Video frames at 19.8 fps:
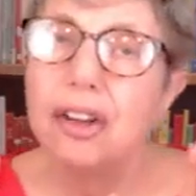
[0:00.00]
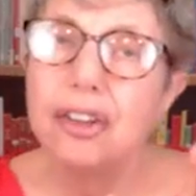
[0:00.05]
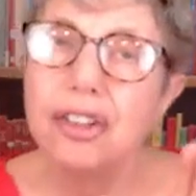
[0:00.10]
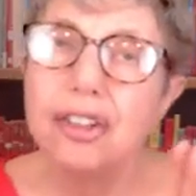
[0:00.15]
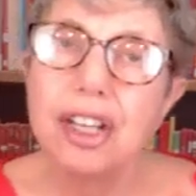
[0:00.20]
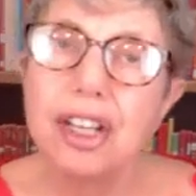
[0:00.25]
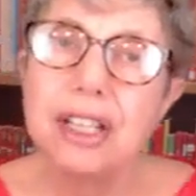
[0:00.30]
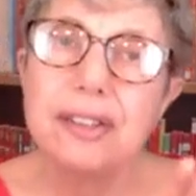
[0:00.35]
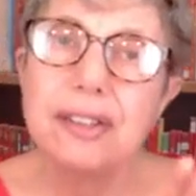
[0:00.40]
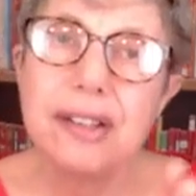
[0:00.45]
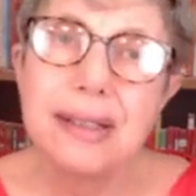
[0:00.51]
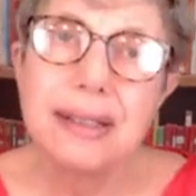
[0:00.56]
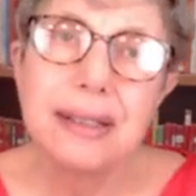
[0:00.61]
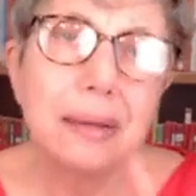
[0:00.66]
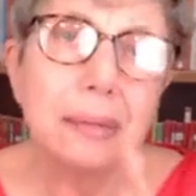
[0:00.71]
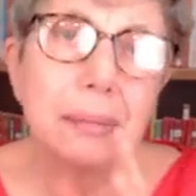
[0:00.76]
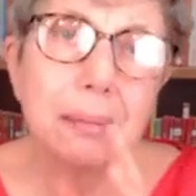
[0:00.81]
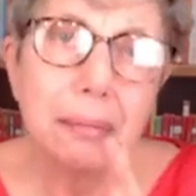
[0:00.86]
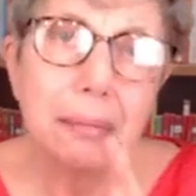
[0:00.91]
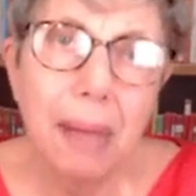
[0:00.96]
She
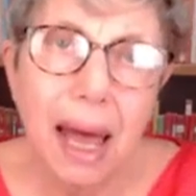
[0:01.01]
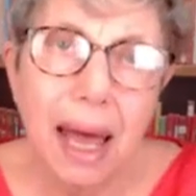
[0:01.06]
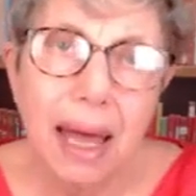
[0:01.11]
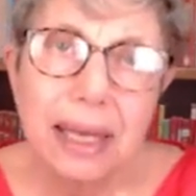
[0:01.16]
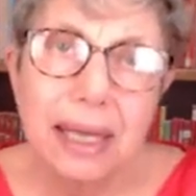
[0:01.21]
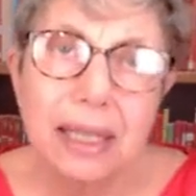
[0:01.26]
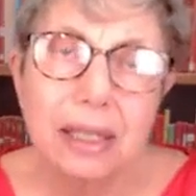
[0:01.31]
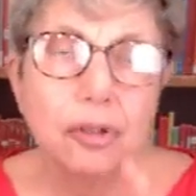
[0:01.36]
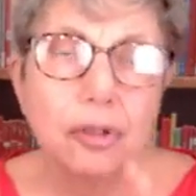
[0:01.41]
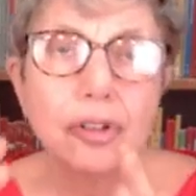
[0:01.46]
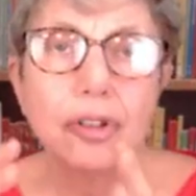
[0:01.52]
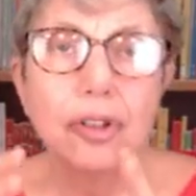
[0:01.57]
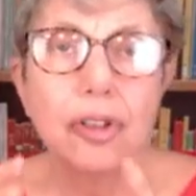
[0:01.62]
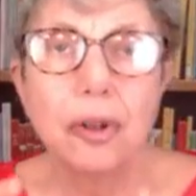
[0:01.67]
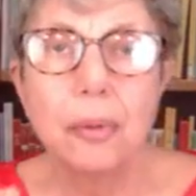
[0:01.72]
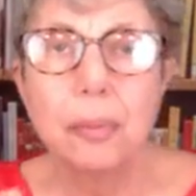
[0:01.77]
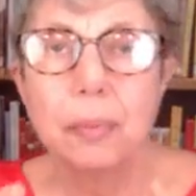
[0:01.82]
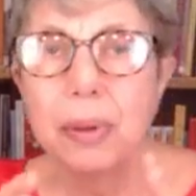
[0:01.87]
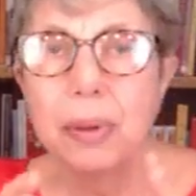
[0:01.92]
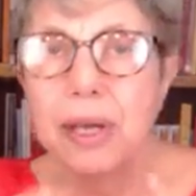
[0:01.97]
didn't mind
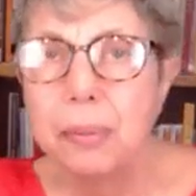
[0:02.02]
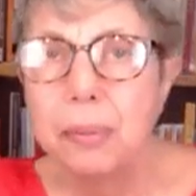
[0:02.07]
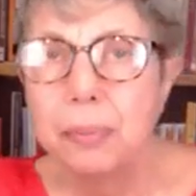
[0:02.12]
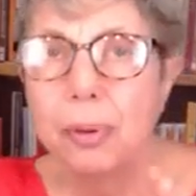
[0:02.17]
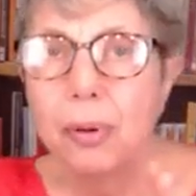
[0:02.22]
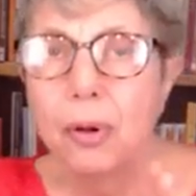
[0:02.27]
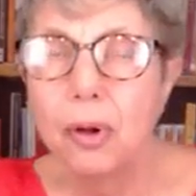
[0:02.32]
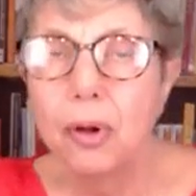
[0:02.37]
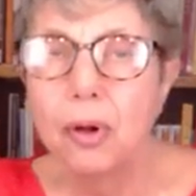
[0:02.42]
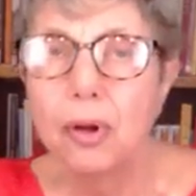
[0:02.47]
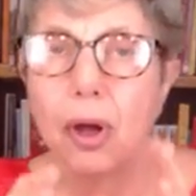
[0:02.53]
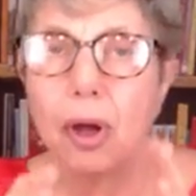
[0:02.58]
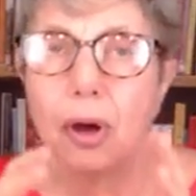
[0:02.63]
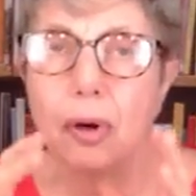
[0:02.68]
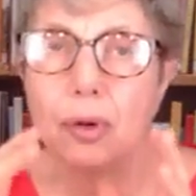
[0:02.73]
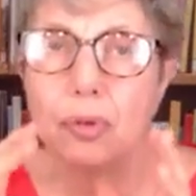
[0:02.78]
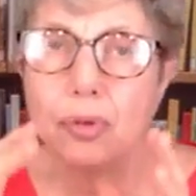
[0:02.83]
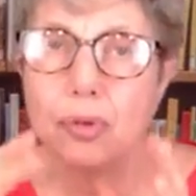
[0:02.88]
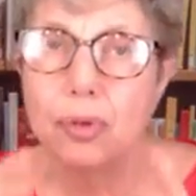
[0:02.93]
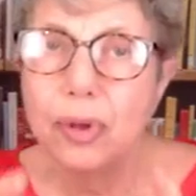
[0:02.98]
that people
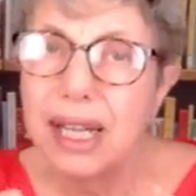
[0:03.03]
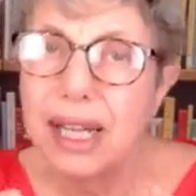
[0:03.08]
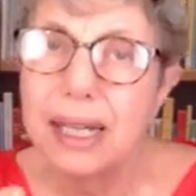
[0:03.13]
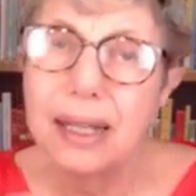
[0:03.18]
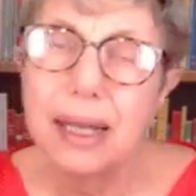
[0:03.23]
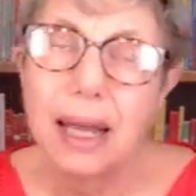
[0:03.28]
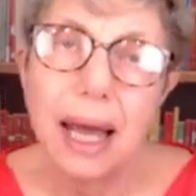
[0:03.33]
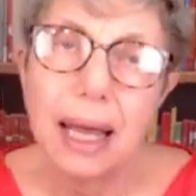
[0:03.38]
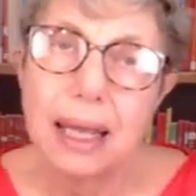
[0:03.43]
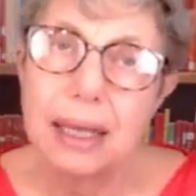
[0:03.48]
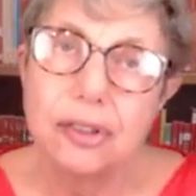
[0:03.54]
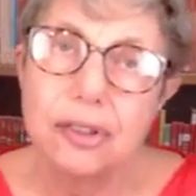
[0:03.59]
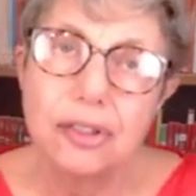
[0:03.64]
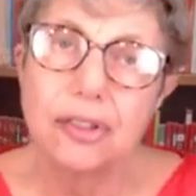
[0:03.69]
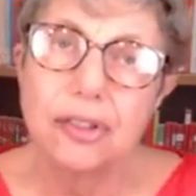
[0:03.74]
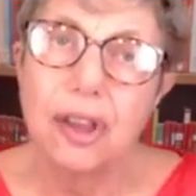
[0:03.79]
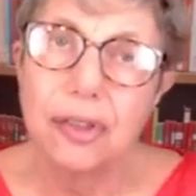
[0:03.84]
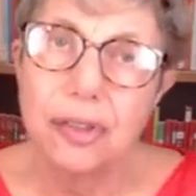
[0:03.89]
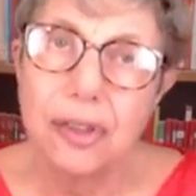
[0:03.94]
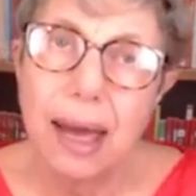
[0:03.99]

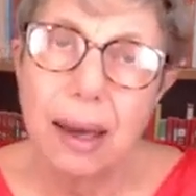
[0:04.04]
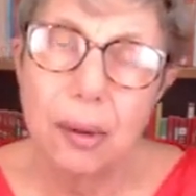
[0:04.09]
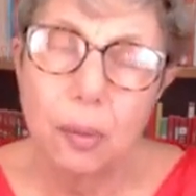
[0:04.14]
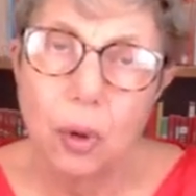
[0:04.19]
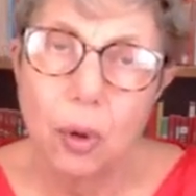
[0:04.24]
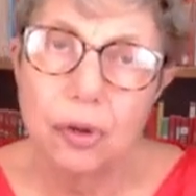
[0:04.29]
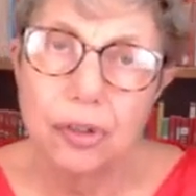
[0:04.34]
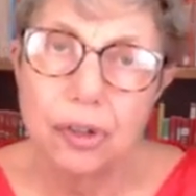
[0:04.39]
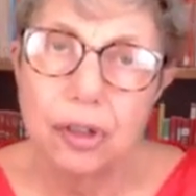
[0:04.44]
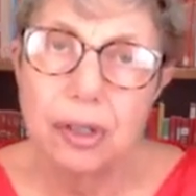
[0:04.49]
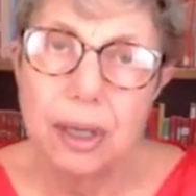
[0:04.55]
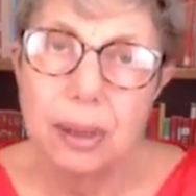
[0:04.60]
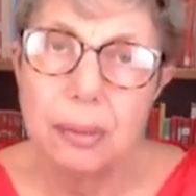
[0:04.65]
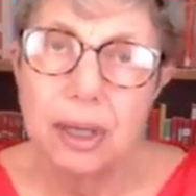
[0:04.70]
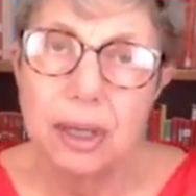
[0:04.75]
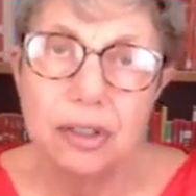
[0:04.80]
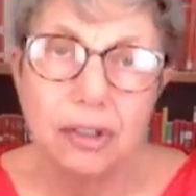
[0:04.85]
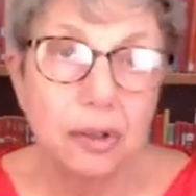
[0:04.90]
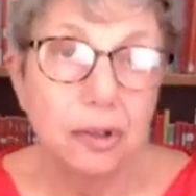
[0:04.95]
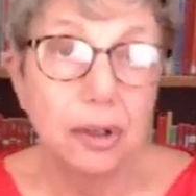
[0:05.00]
realised that that was an
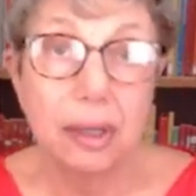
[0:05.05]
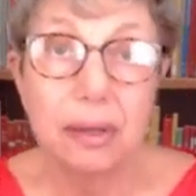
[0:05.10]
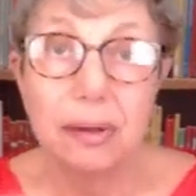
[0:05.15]
image.